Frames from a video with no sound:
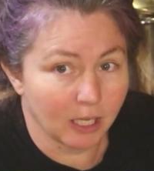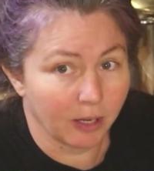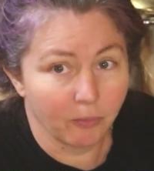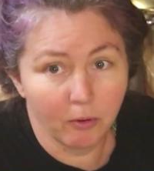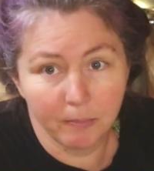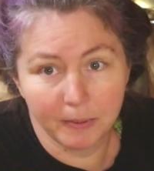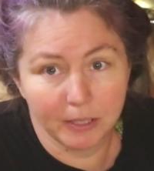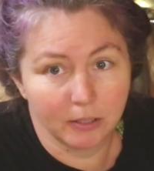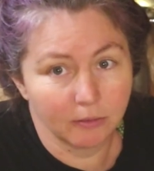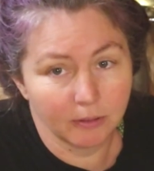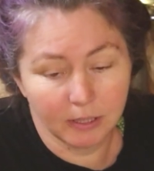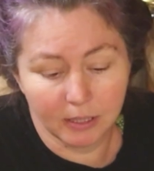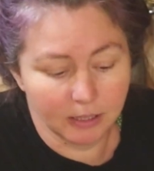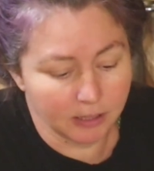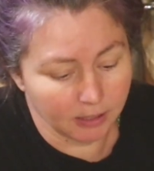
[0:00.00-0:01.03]
I won't be
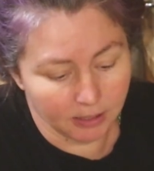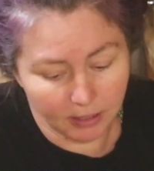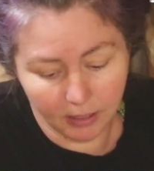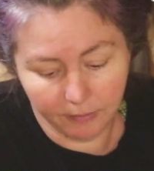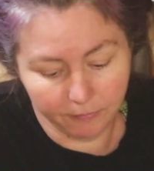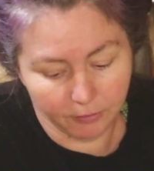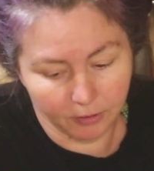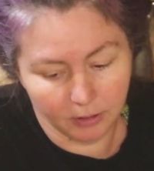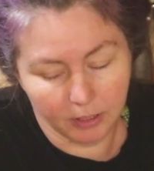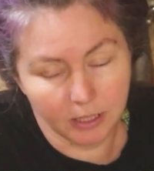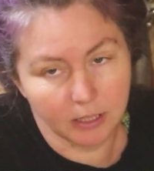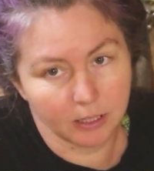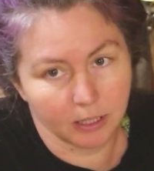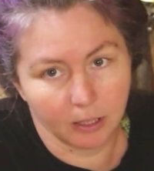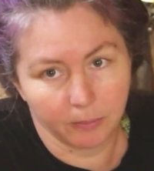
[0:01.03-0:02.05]
doing this again for at
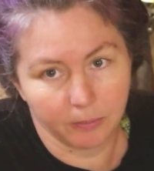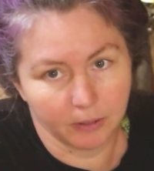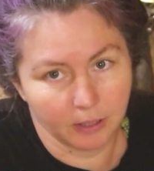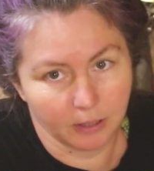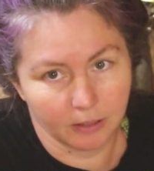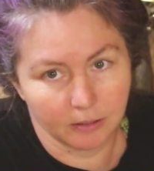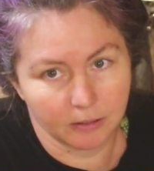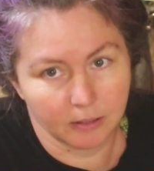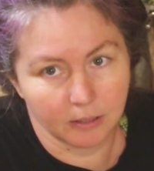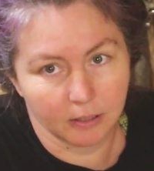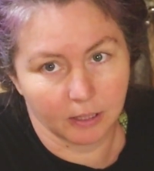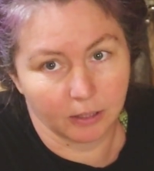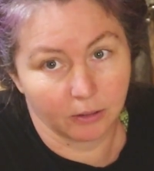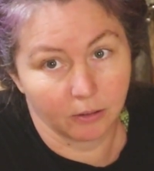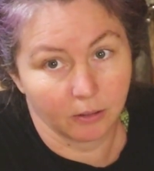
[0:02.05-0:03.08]
least a couple years,
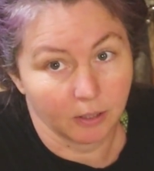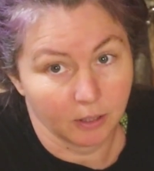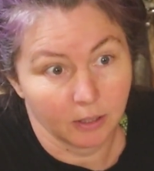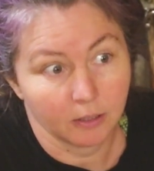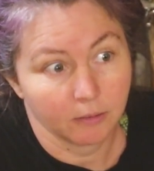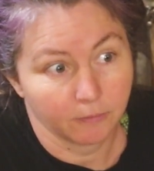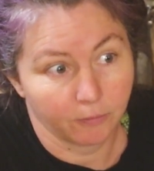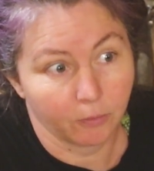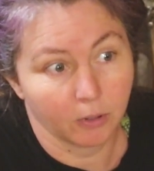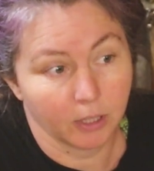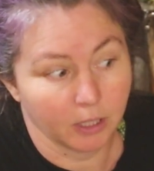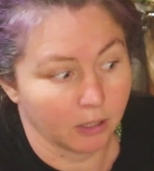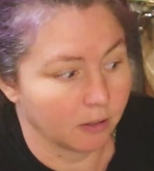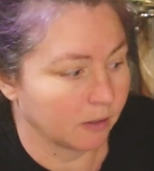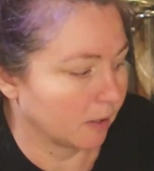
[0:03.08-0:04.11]
like four
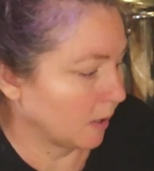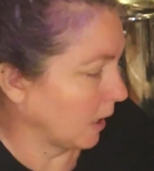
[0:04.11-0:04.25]
years.